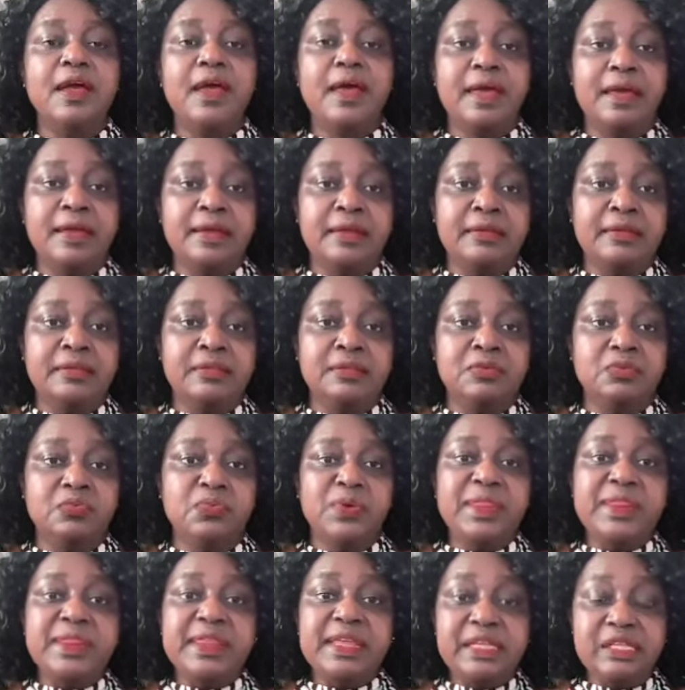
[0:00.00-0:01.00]
And
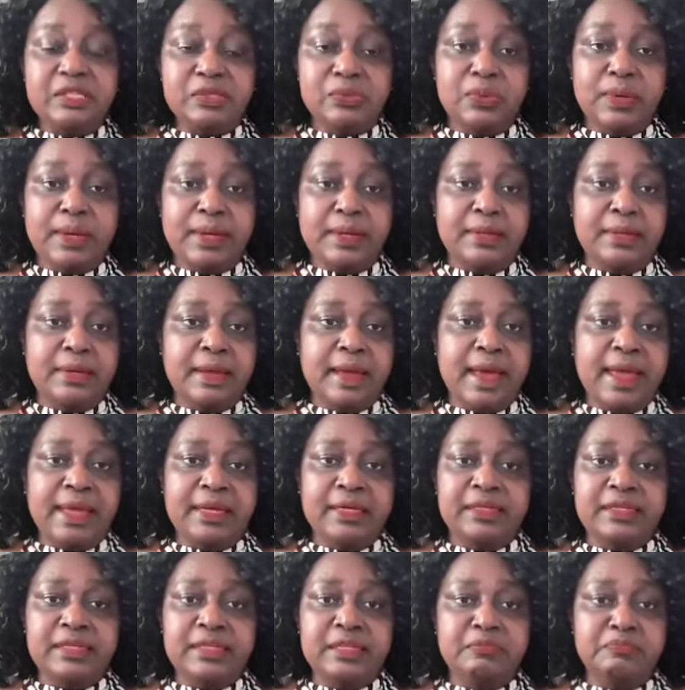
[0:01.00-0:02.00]
with this one,
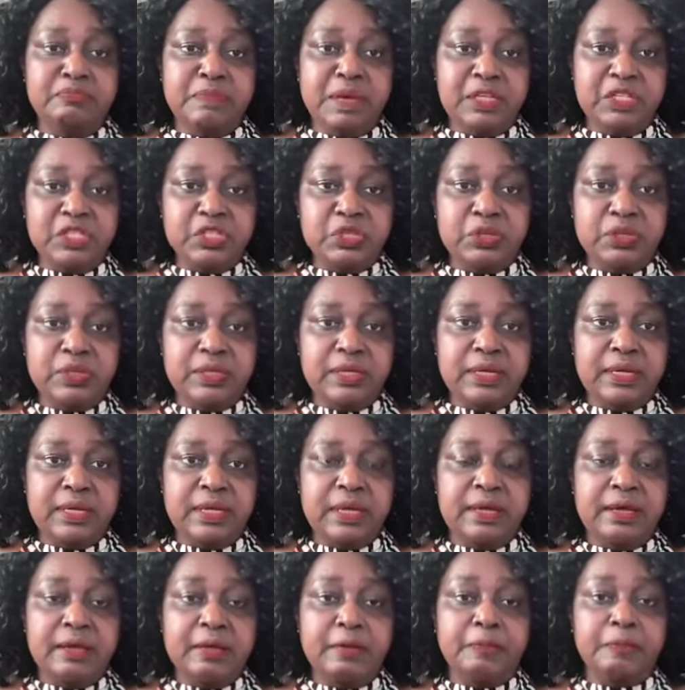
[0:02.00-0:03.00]
I did mention
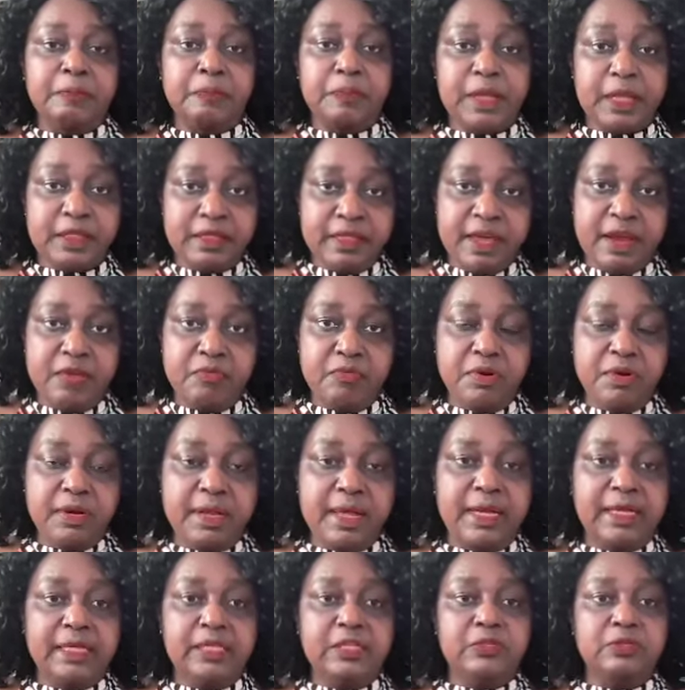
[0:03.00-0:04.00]
there
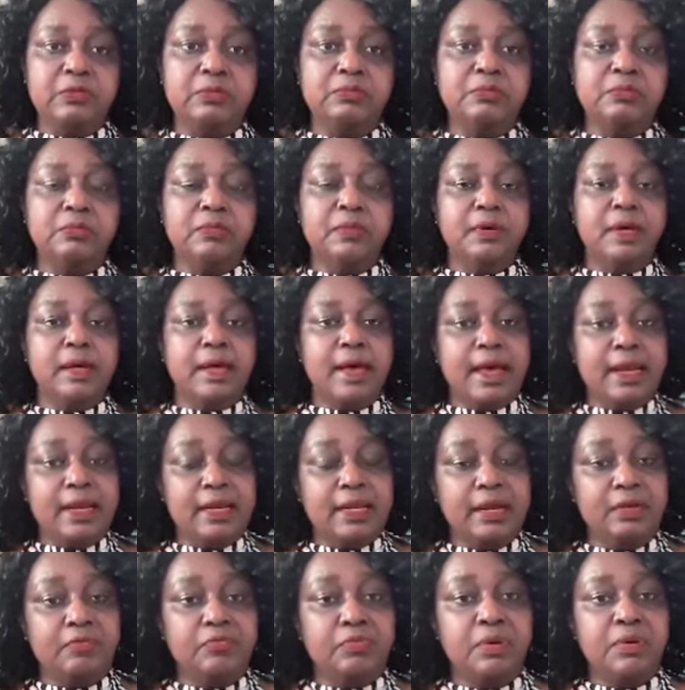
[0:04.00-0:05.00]
on a little
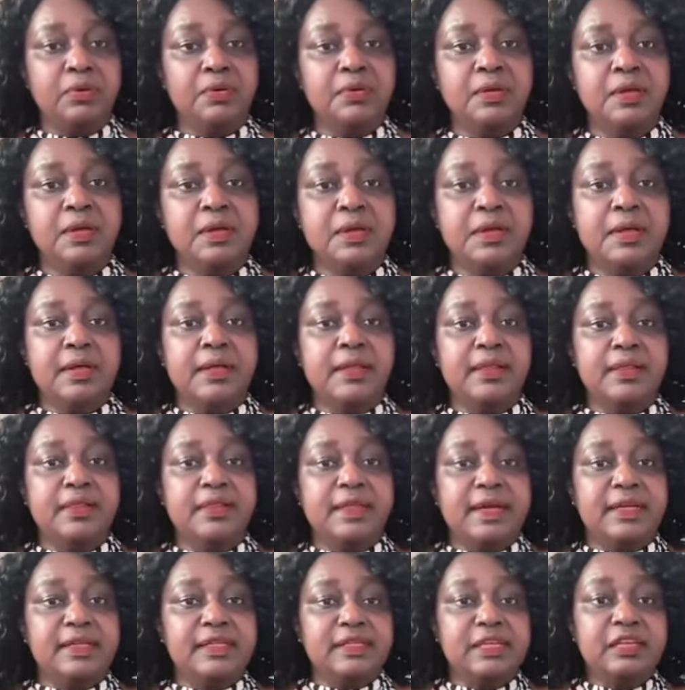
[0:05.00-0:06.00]
earlier on
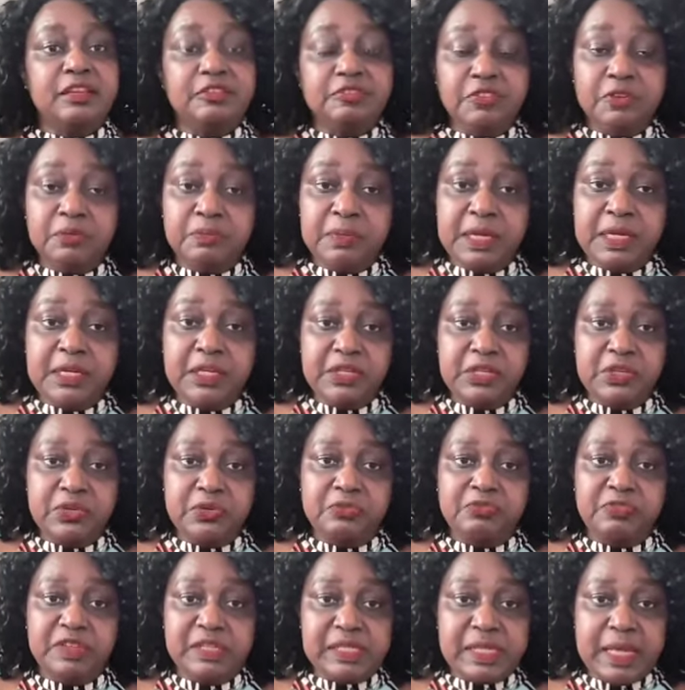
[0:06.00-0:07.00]
that if you made
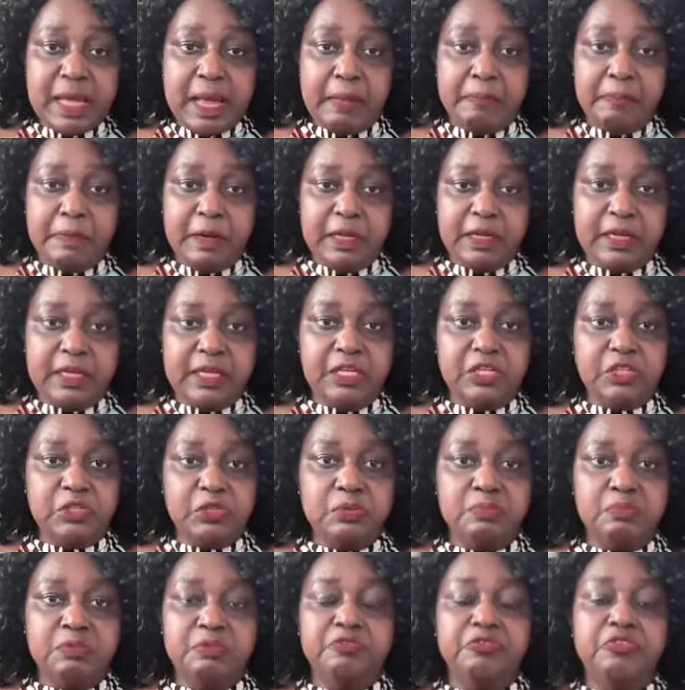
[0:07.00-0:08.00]
your visa
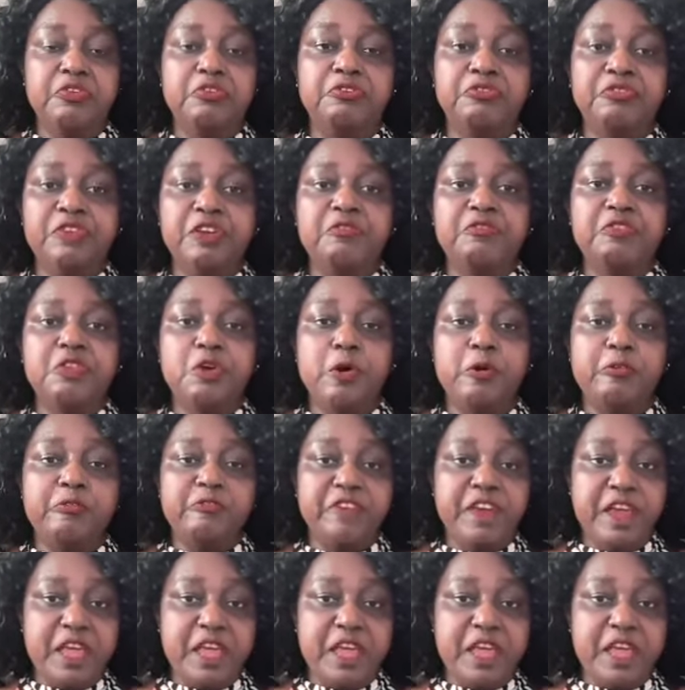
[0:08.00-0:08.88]
application before 5th of